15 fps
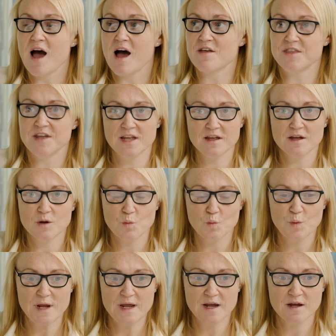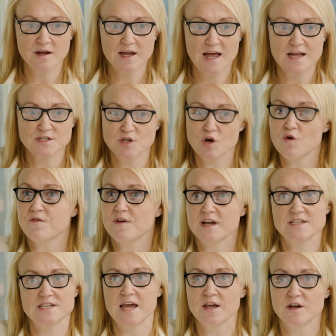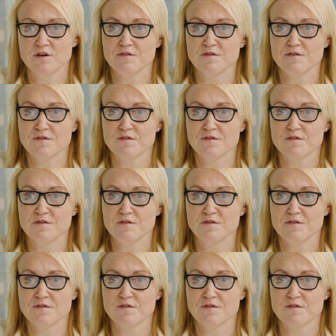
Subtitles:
I think we can get so fixated